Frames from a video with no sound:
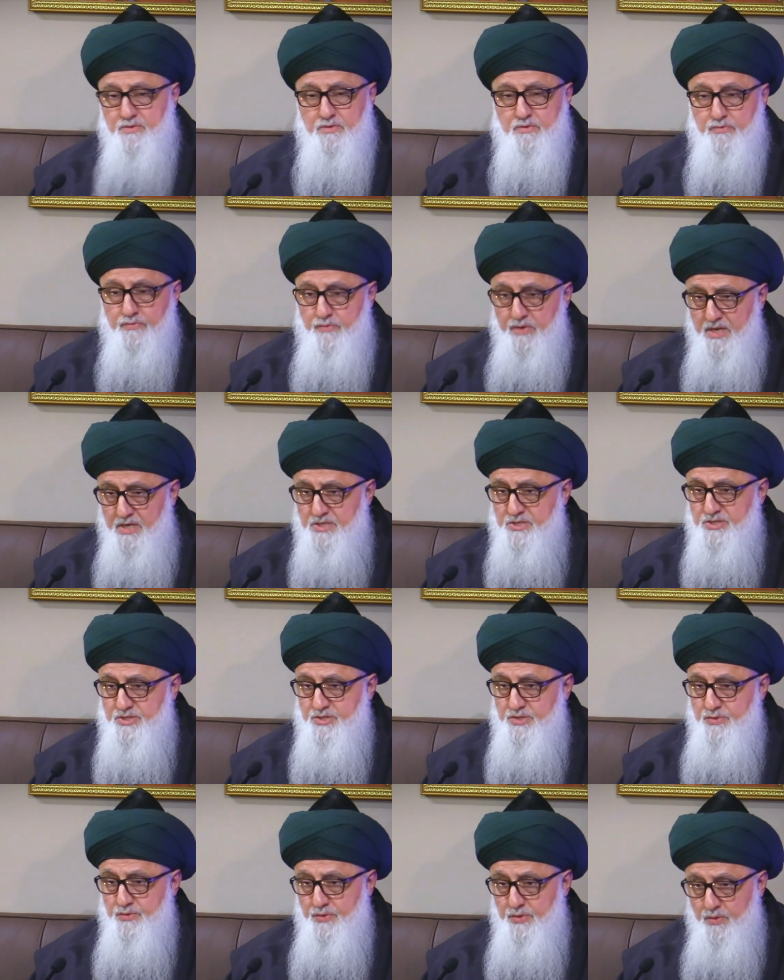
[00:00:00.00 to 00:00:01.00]
to
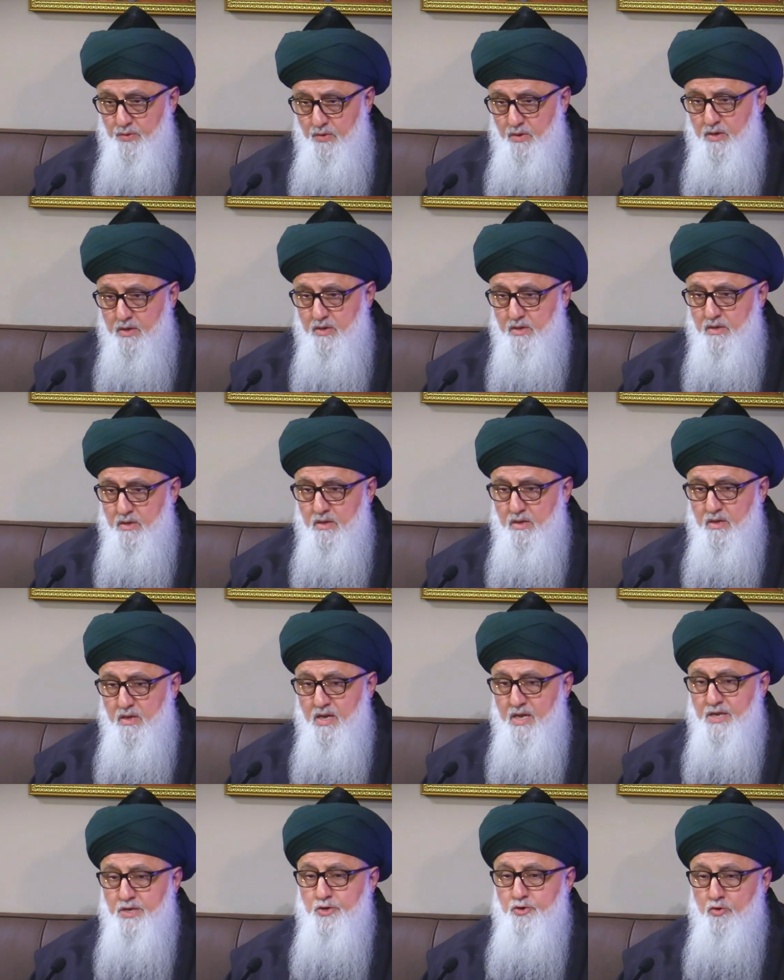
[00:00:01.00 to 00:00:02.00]
reach New York
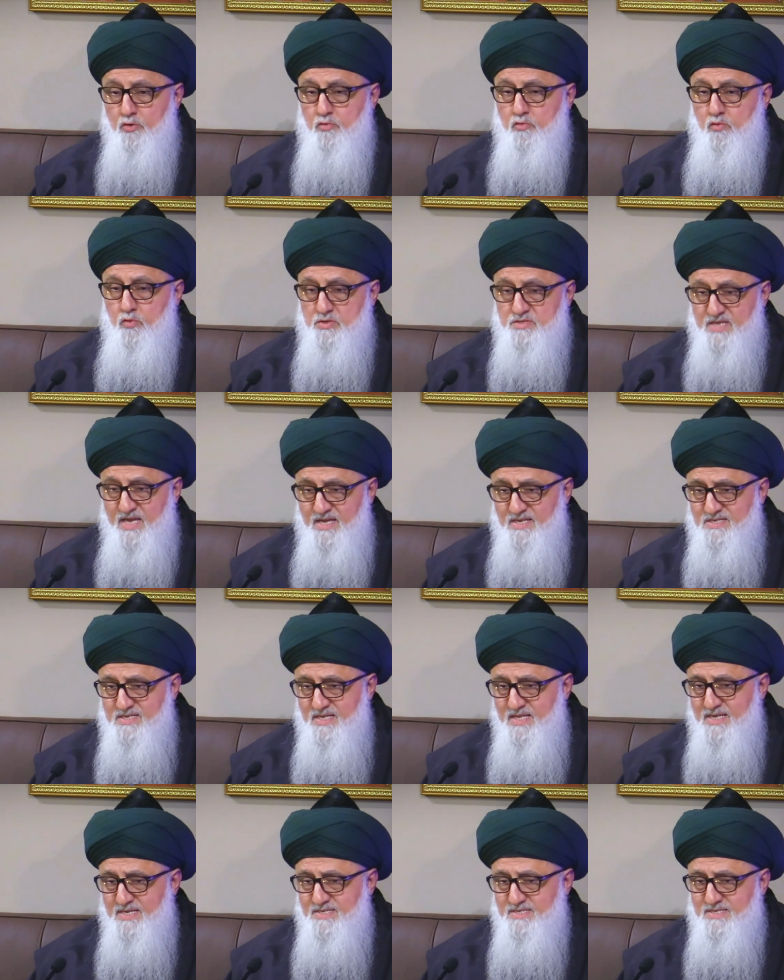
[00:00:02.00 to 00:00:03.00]
and you're in Los
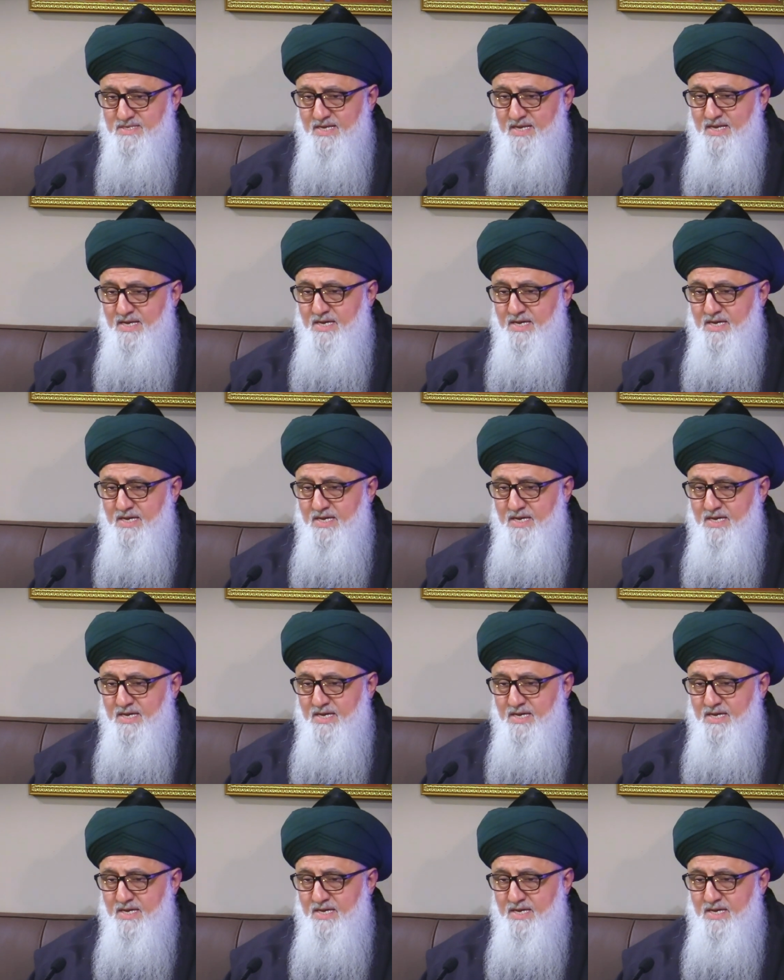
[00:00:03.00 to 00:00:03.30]
Angeles